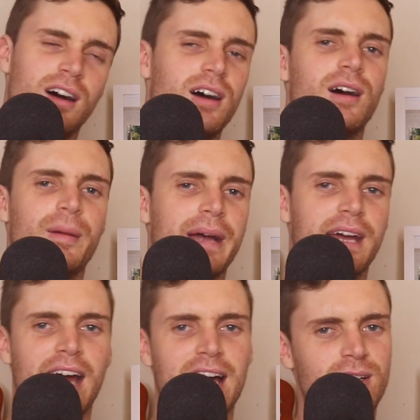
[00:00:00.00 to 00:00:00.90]
oh,
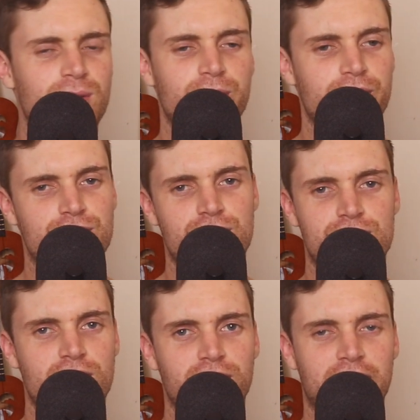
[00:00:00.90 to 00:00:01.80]
man, adulthood is
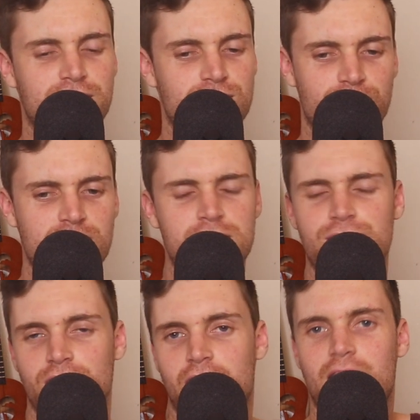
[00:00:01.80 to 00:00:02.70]
just like, so
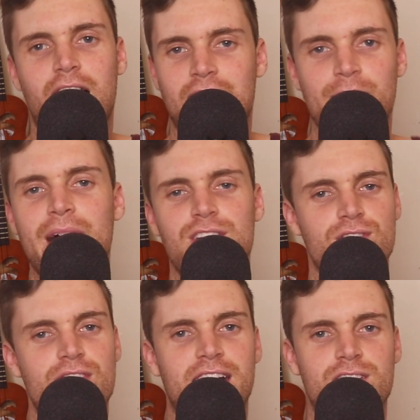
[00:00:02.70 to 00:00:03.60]
this, I
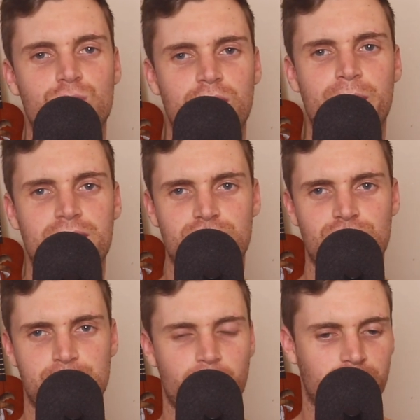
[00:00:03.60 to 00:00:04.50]
imagine the next 3 months of
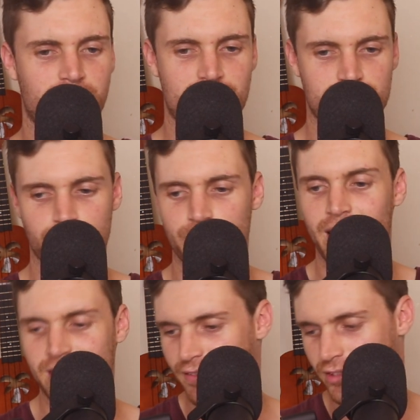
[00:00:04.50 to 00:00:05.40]
this podcast, we
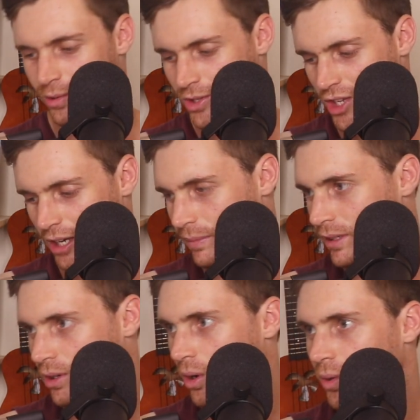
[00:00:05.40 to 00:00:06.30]
might have to do a
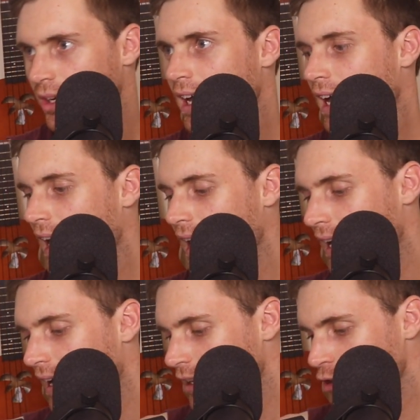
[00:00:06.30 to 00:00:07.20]
segment called
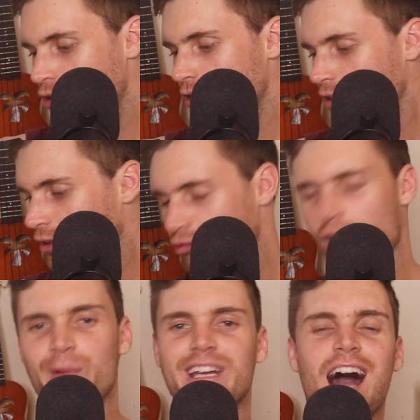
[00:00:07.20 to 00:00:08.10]

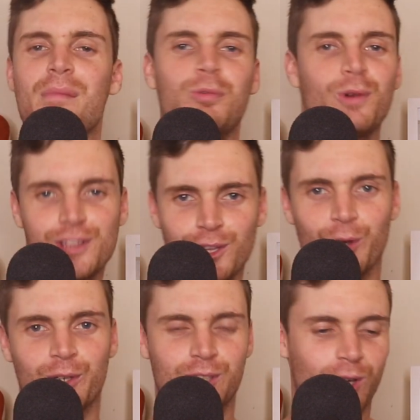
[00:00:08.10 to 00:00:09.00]
Growing Up with
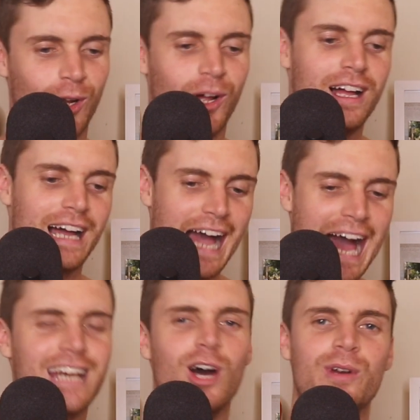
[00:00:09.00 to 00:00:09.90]
Luke, or
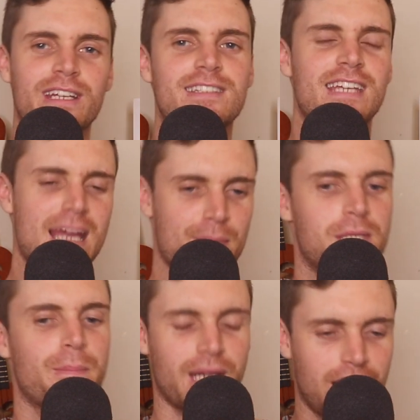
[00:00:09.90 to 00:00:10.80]
Adulting
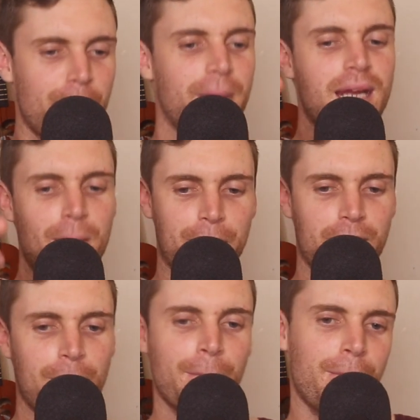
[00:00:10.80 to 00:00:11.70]
Tips,
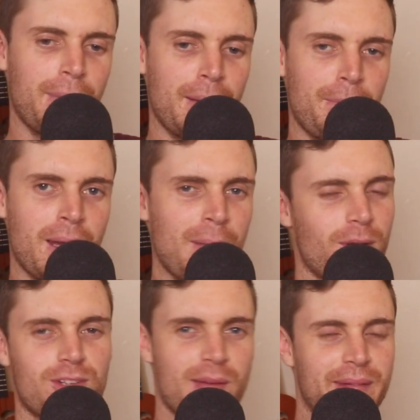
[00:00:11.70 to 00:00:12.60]

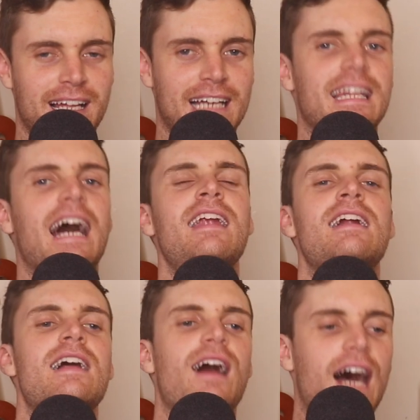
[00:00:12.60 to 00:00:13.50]
or something like that.
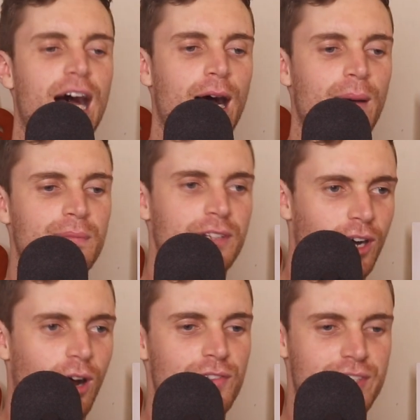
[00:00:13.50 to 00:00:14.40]

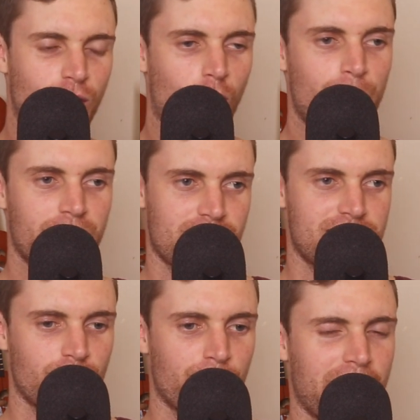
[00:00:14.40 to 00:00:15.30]
Obviously opener
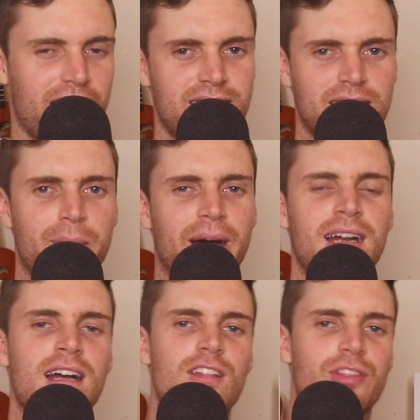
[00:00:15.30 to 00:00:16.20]
still pending,
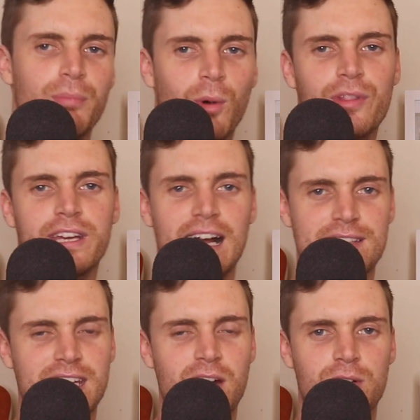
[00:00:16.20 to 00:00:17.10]
but more the
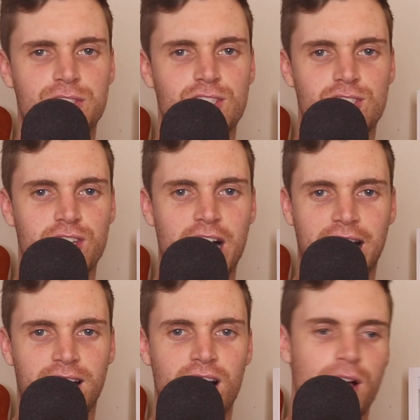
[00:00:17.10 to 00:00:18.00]
idea is just
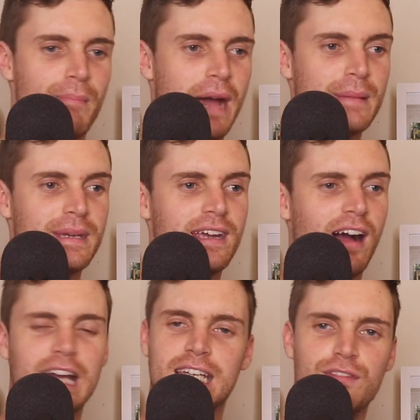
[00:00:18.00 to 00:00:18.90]
like, maybe
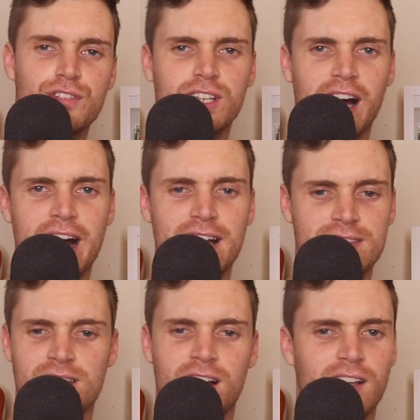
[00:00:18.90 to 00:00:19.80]
I give you
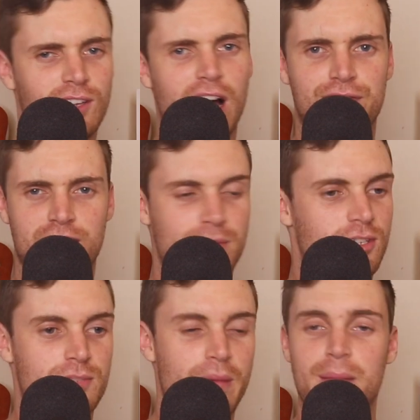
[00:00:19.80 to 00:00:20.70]
guys life tips,
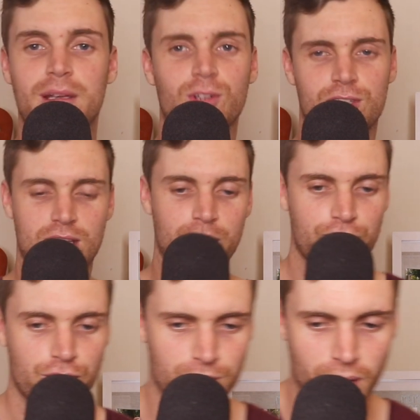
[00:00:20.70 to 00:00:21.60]
because maybe, look, some
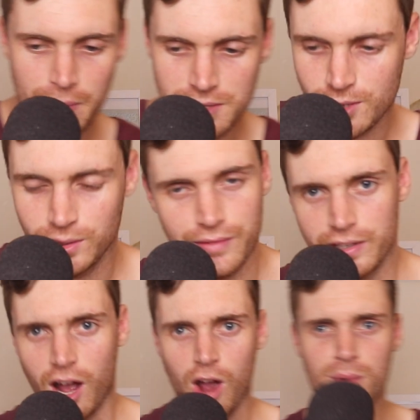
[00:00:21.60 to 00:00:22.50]
of you might be still
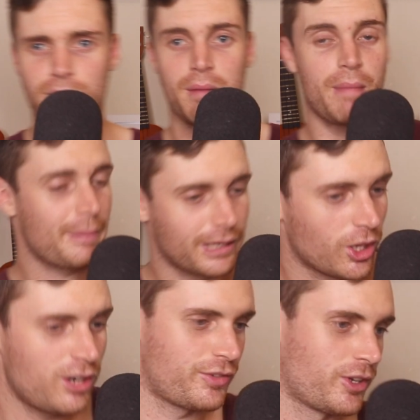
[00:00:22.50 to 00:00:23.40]
living at home, maybe a
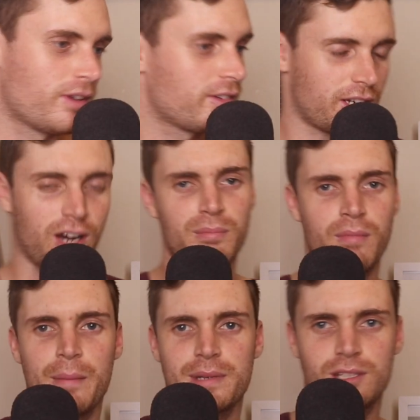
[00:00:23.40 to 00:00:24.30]
lot of you,
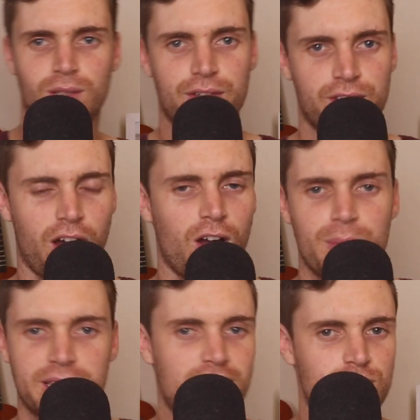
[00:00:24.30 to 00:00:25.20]
might be still living at
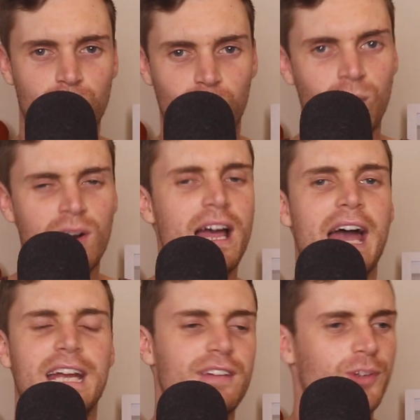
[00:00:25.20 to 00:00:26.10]
home, and that's cool,
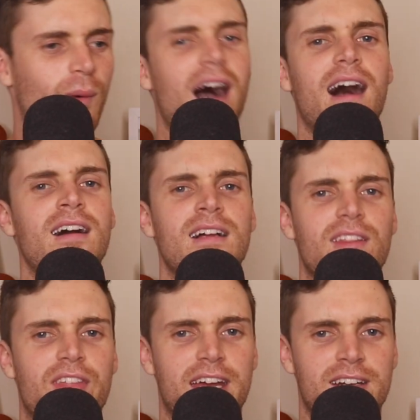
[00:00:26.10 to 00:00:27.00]
and if you are,
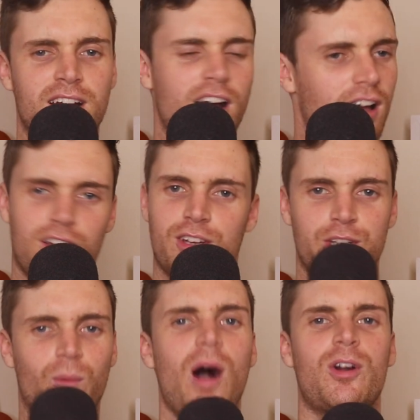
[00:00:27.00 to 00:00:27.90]
then
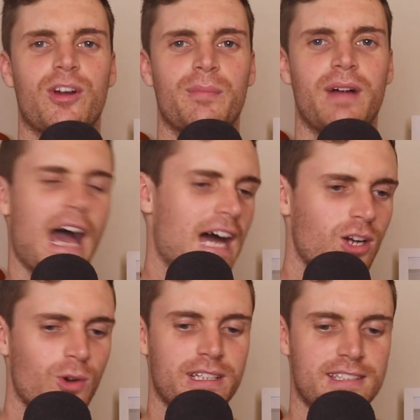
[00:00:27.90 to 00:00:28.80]
you're welcome.
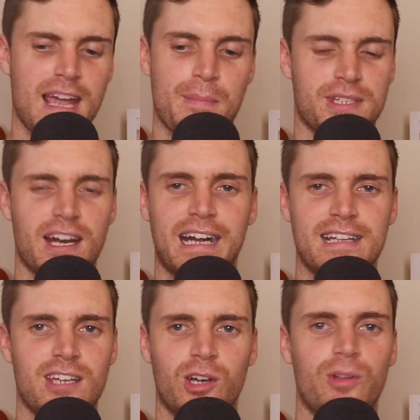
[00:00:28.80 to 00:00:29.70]
Adulting tips, and I
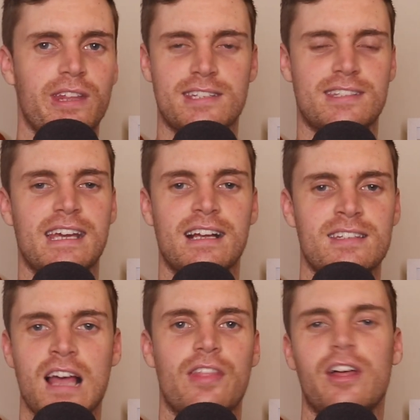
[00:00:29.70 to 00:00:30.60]
can tell you all these
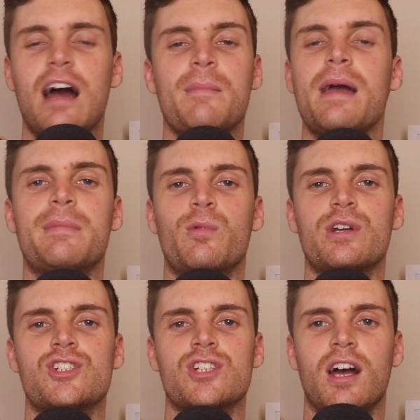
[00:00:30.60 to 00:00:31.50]
things that I maybe
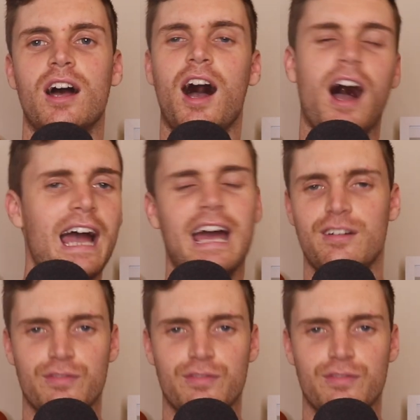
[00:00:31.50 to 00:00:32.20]
wish I had